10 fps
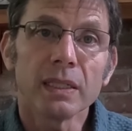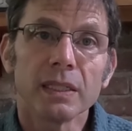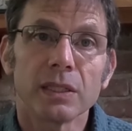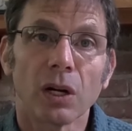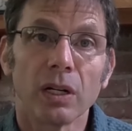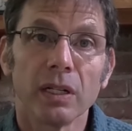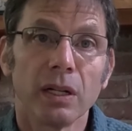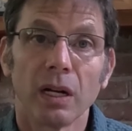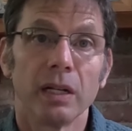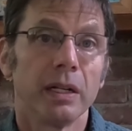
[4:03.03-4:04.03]
started
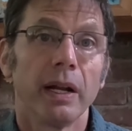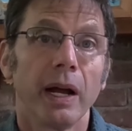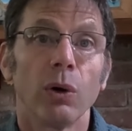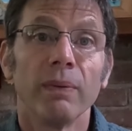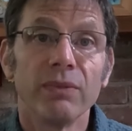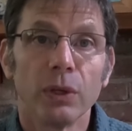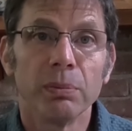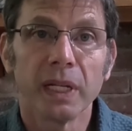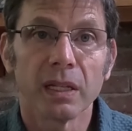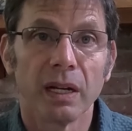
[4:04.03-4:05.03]
on how I'm
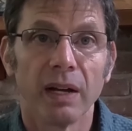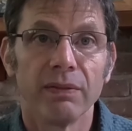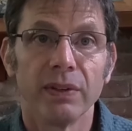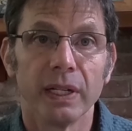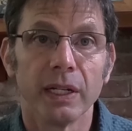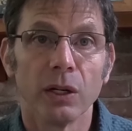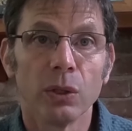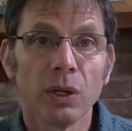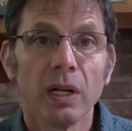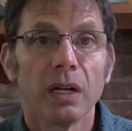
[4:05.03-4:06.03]
filming the live
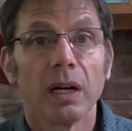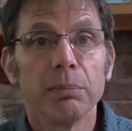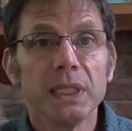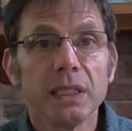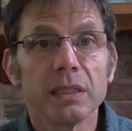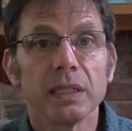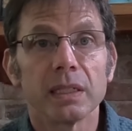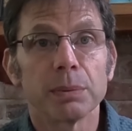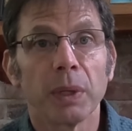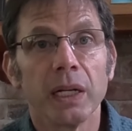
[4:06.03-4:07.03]
video, let me just
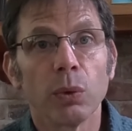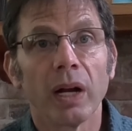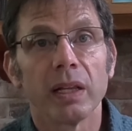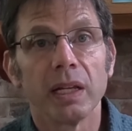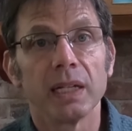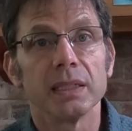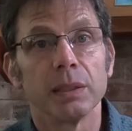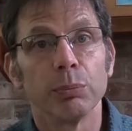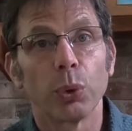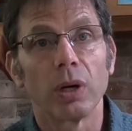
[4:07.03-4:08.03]
explain why I think it's
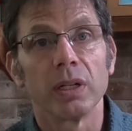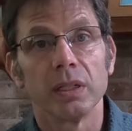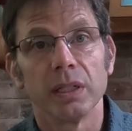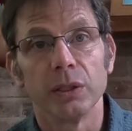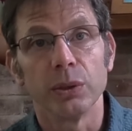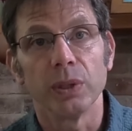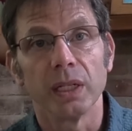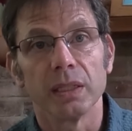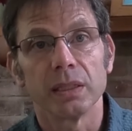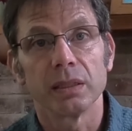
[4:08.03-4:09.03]
important to do
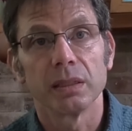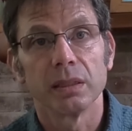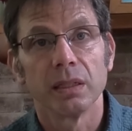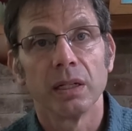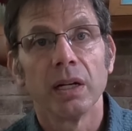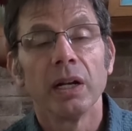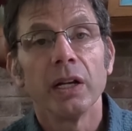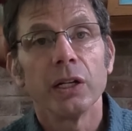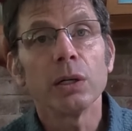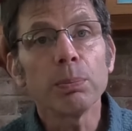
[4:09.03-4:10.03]
this.
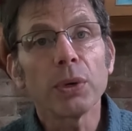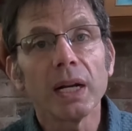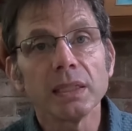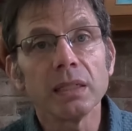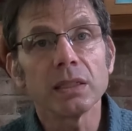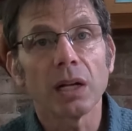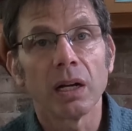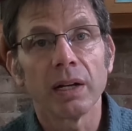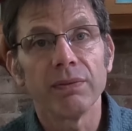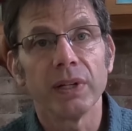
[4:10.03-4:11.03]
Your presence
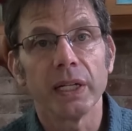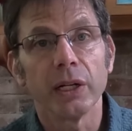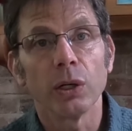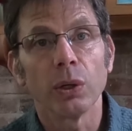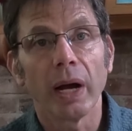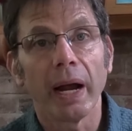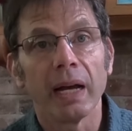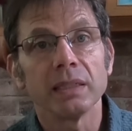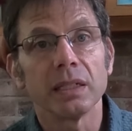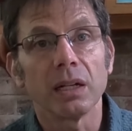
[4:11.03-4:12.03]
on a video
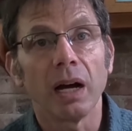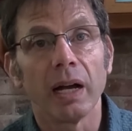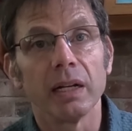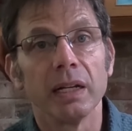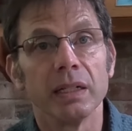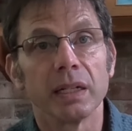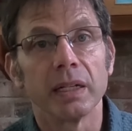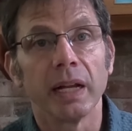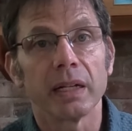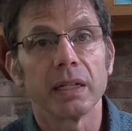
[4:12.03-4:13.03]
adds a lot in
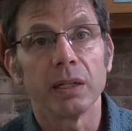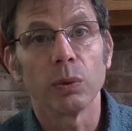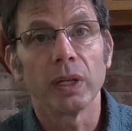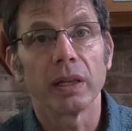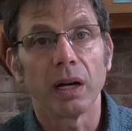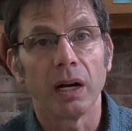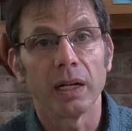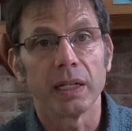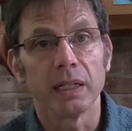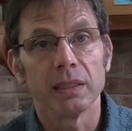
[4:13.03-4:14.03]
connecting with the
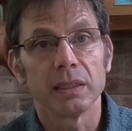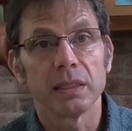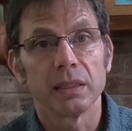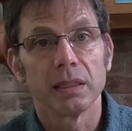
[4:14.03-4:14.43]
audience.